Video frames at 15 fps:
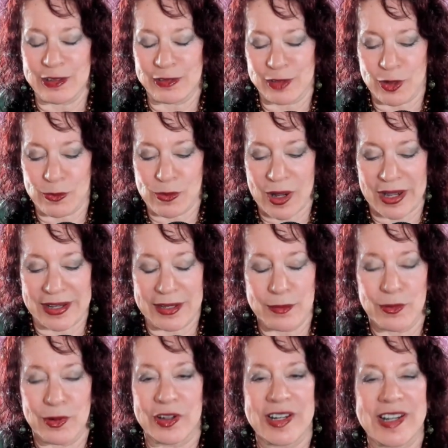of Kauai,
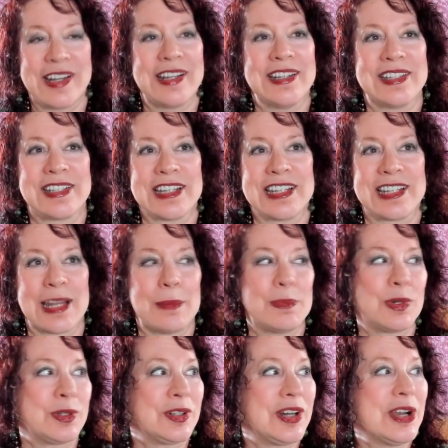where it is
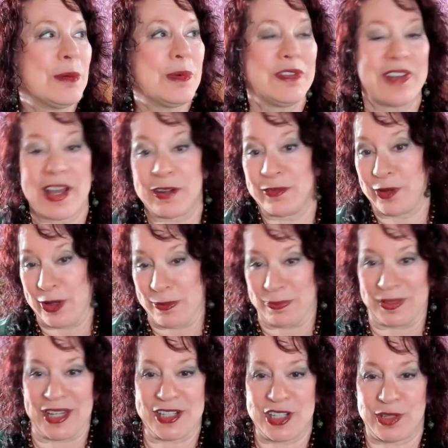December. We've had a very
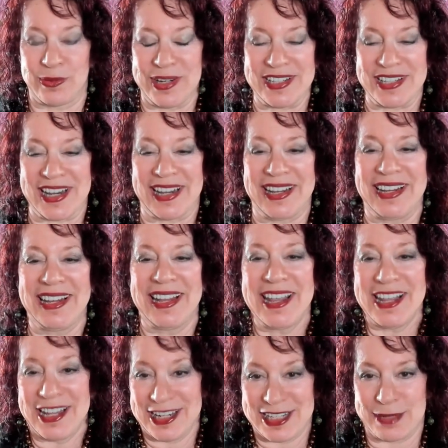blustery day.
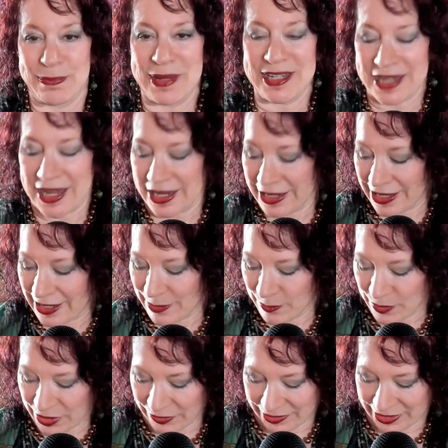It's midday, and I'm
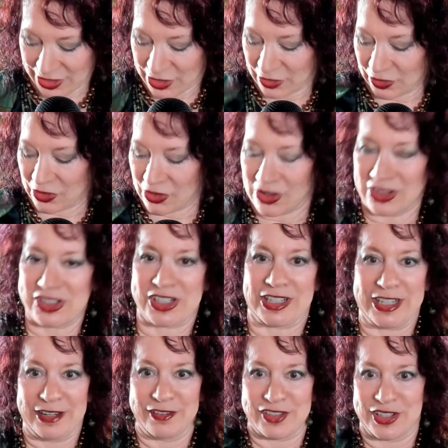wearing long
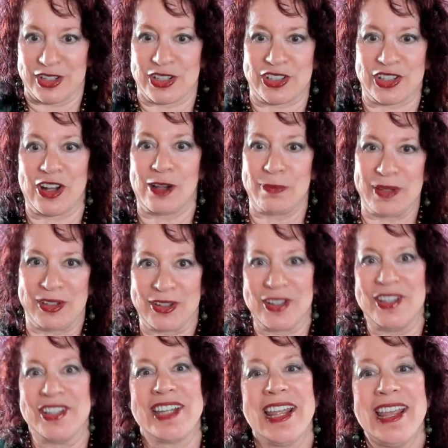sleeves and a shawl
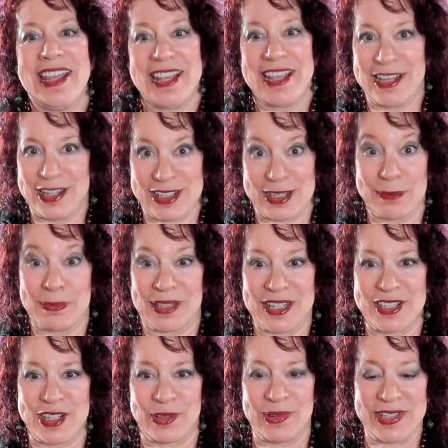because it is a
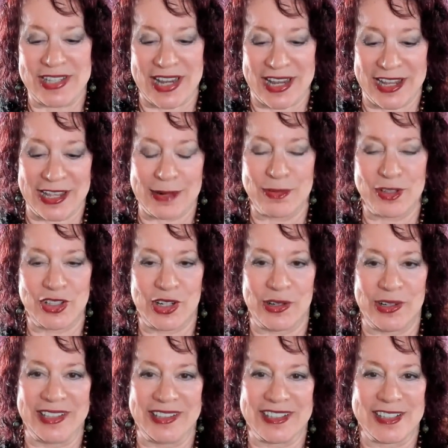blustery day, and I'm
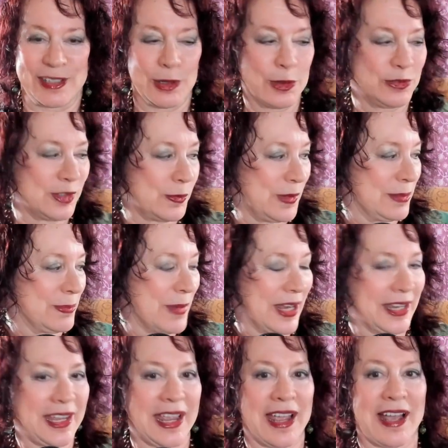sharing the sofa with my
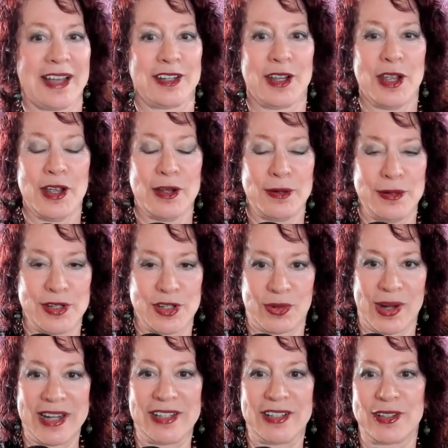cat, who's
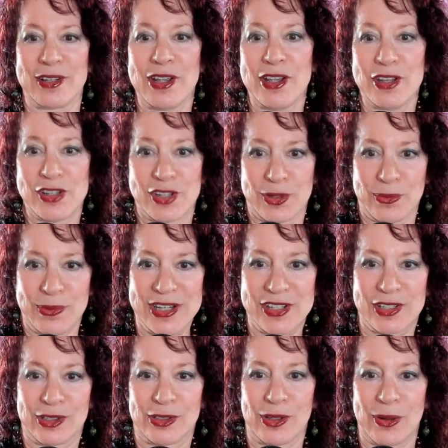trying to squeeze
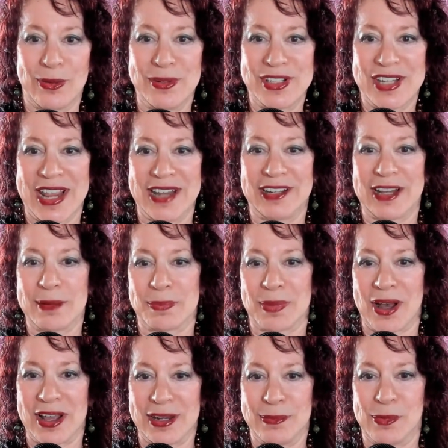close and get
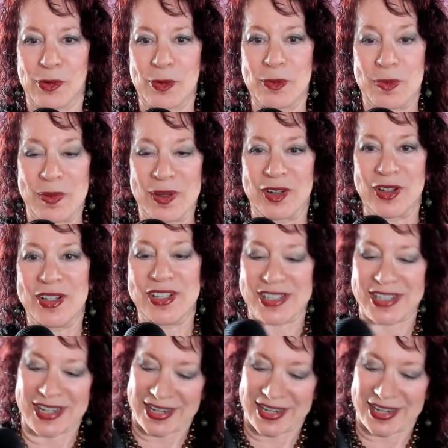body warmth because